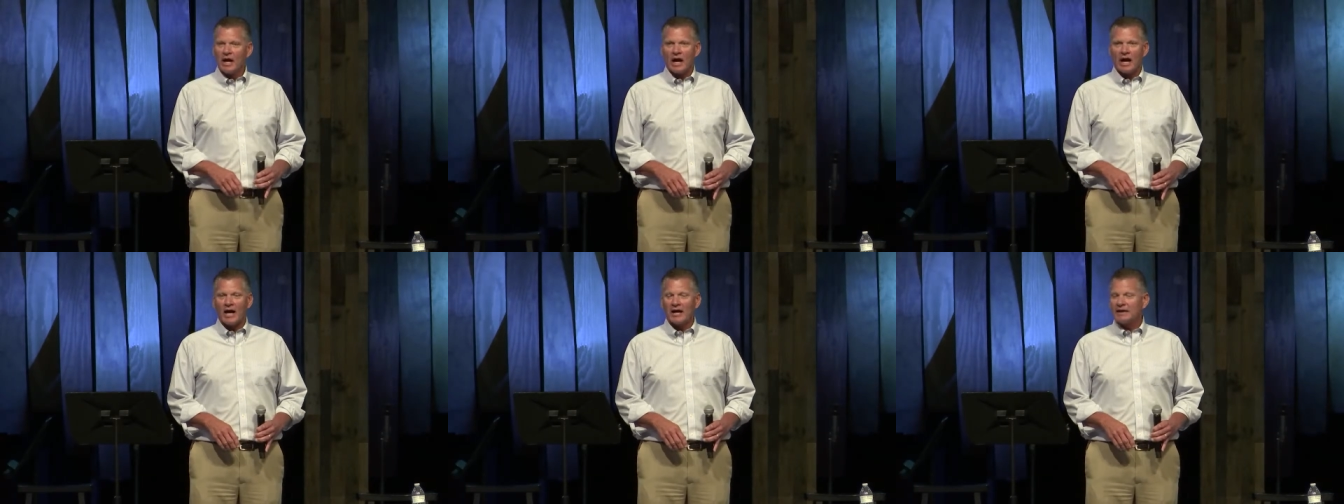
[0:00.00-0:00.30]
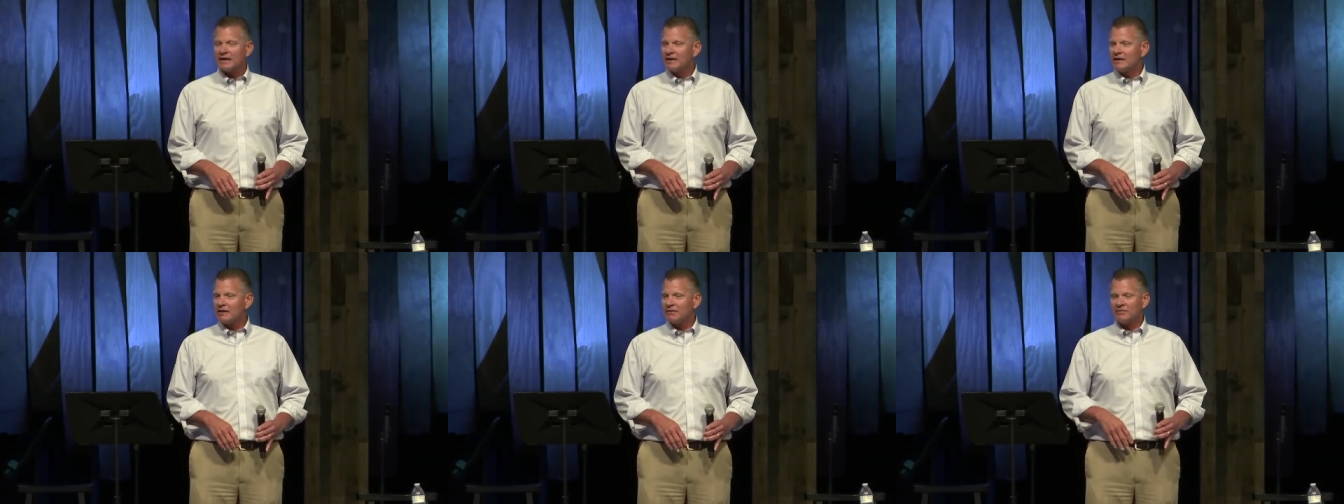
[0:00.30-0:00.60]
I
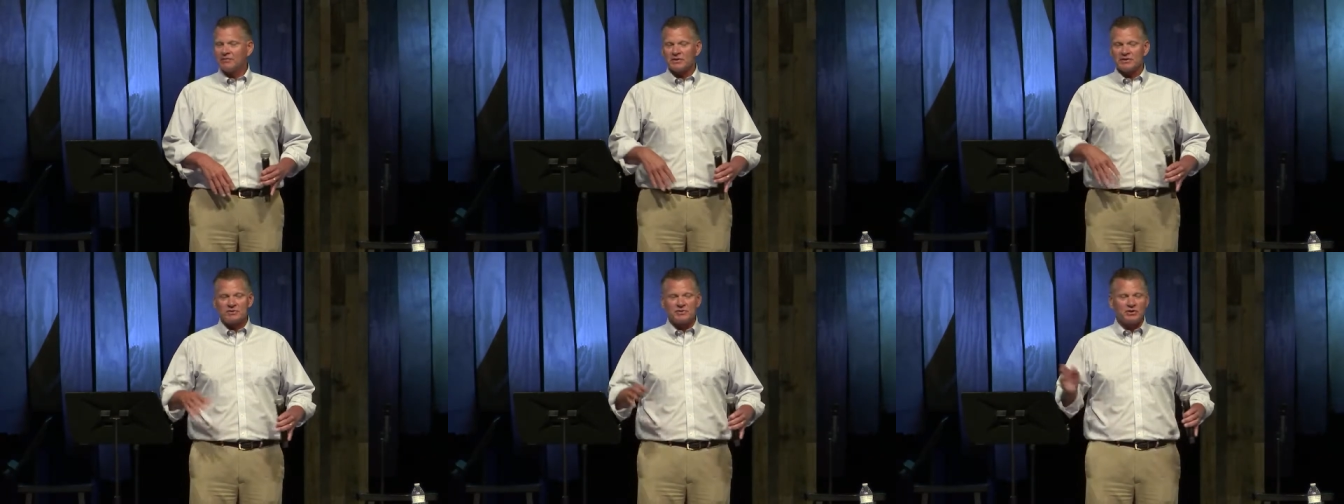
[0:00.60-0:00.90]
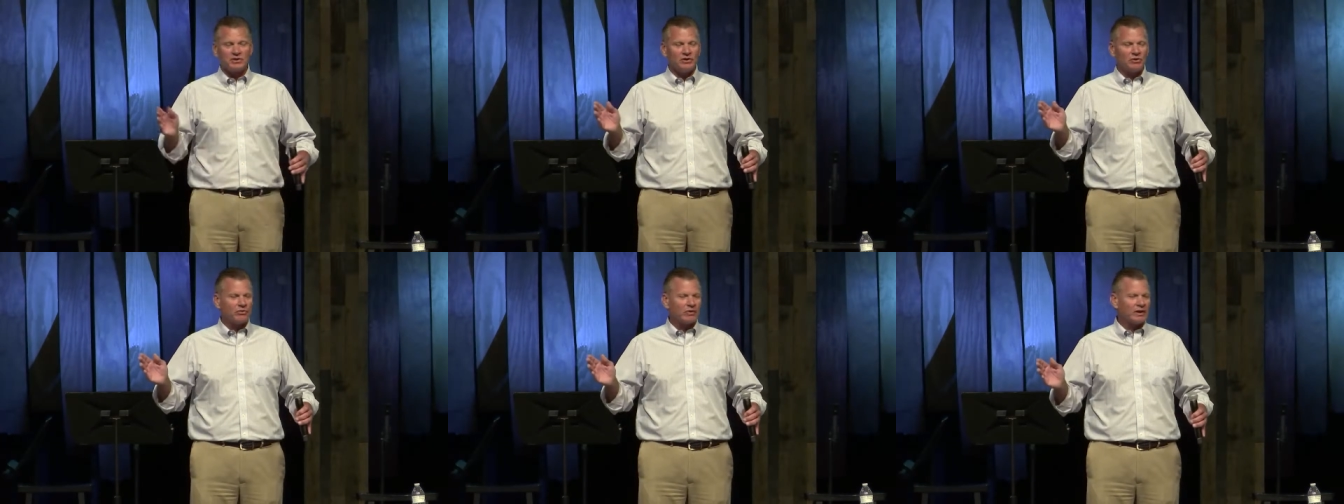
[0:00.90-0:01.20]
give this
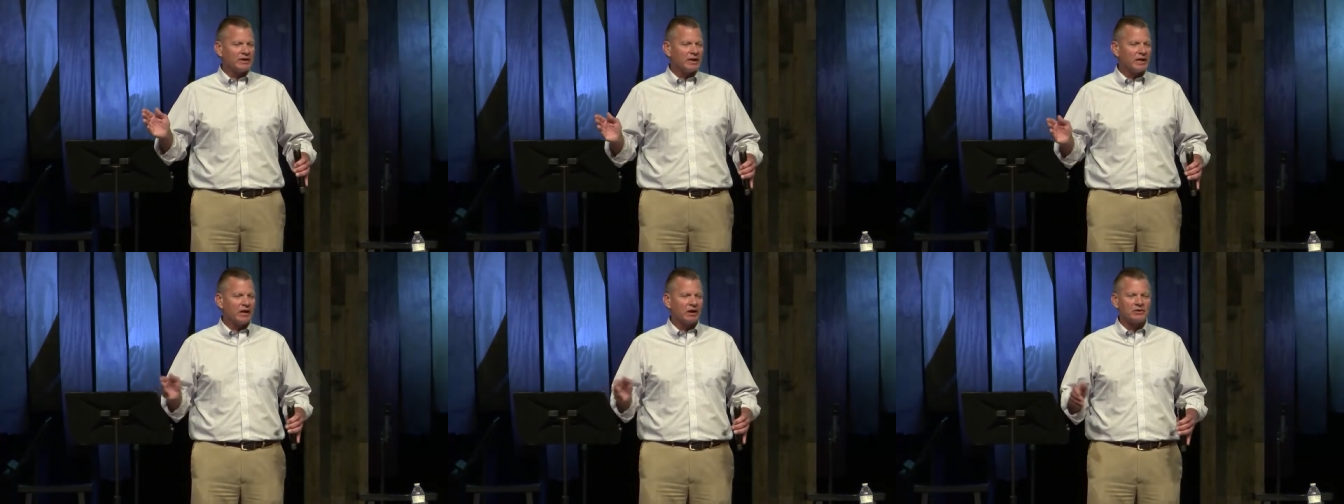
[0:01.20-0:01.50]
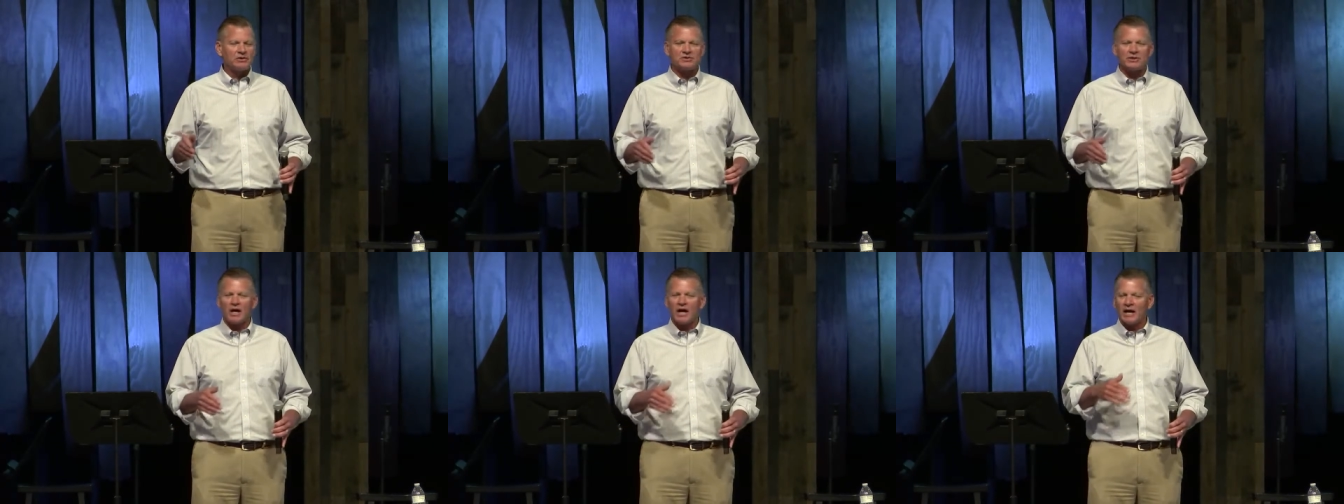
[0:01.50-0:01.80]
to you right now
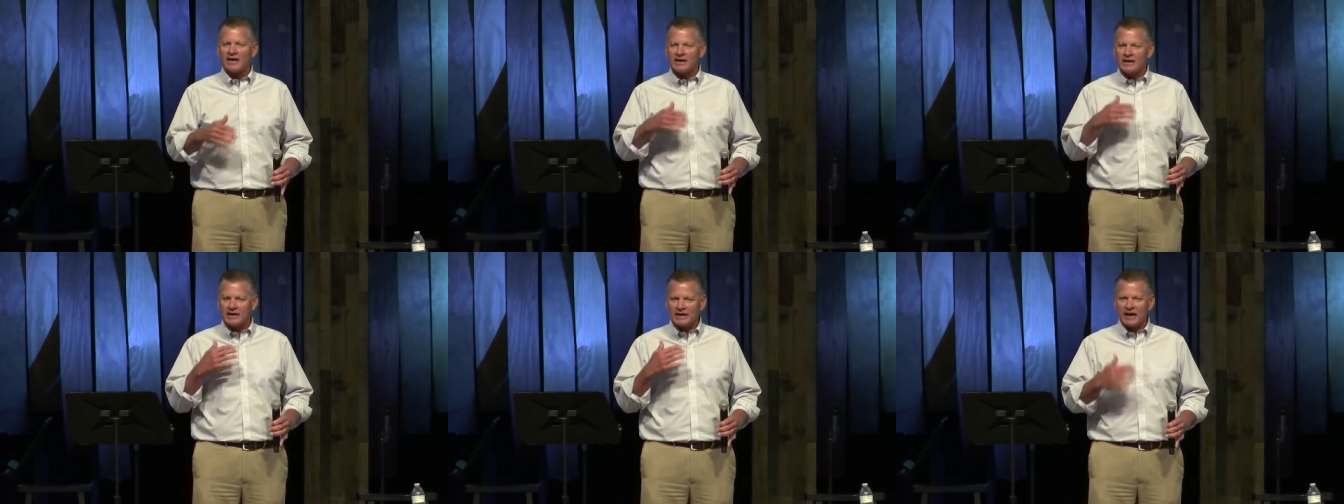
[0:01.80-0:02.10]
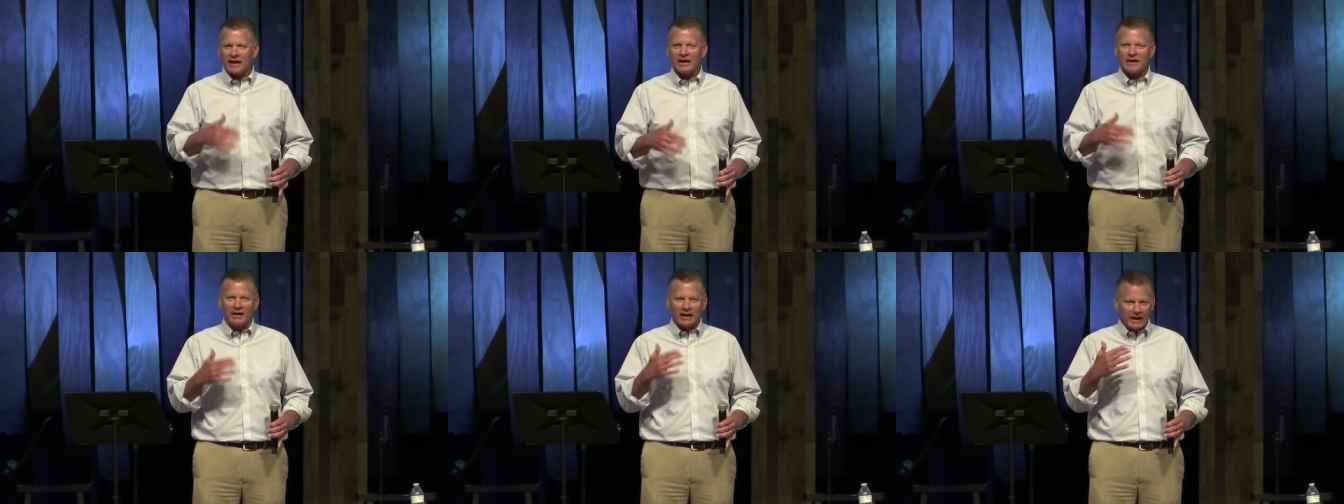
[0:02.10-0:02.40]
because I
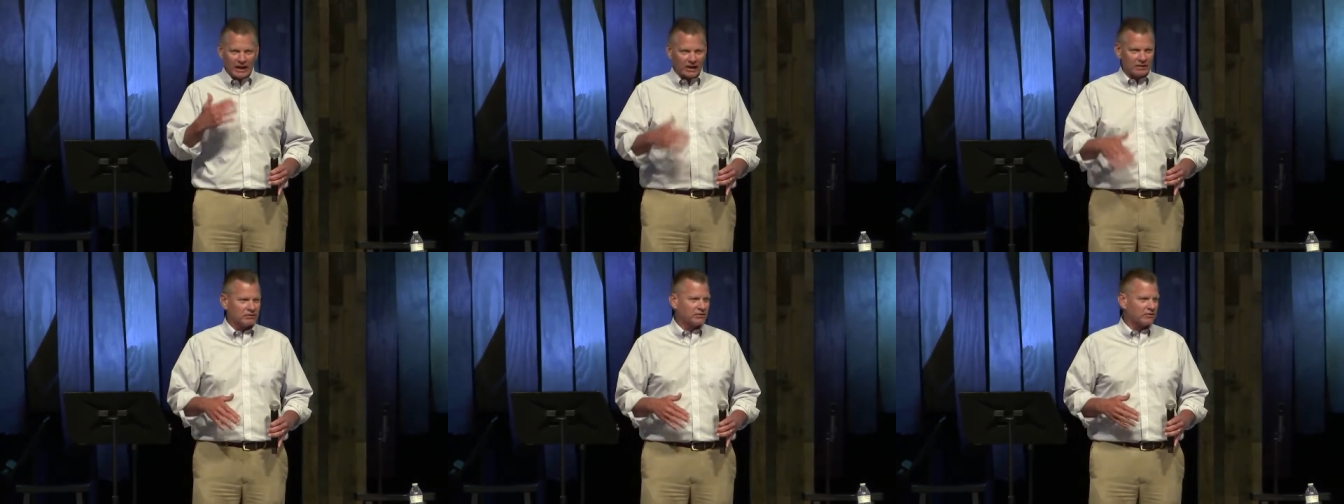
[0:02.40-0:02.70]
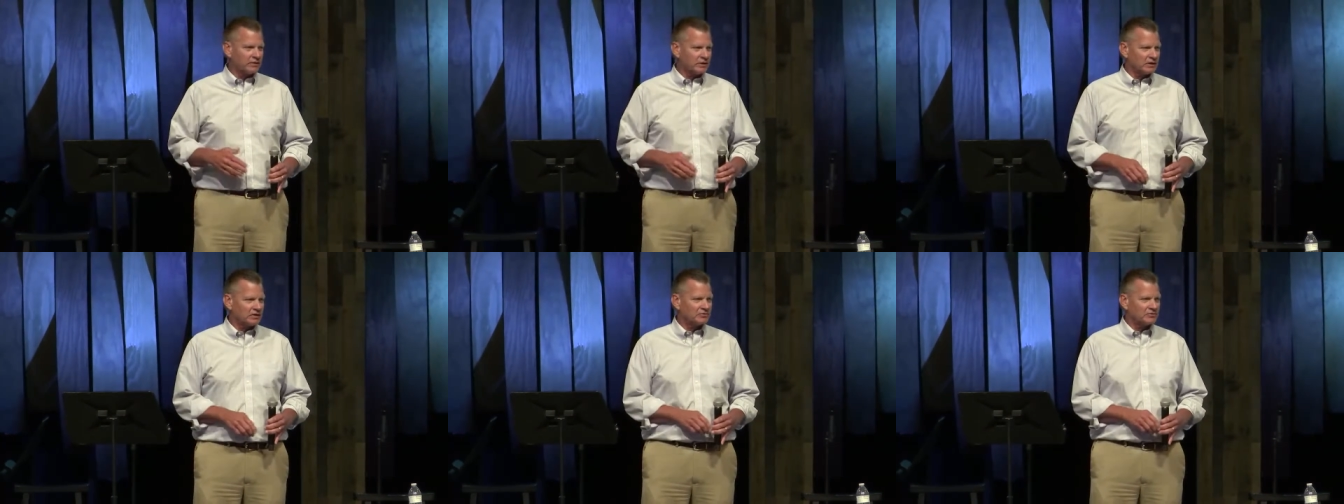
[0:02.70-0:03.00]
can't handle
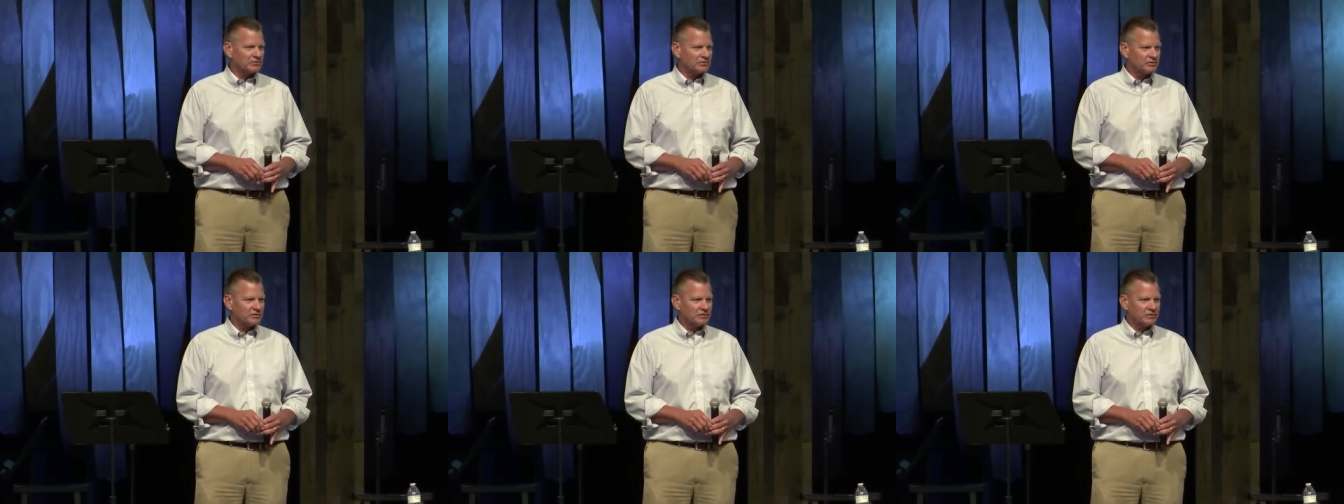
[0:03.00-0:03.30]
this.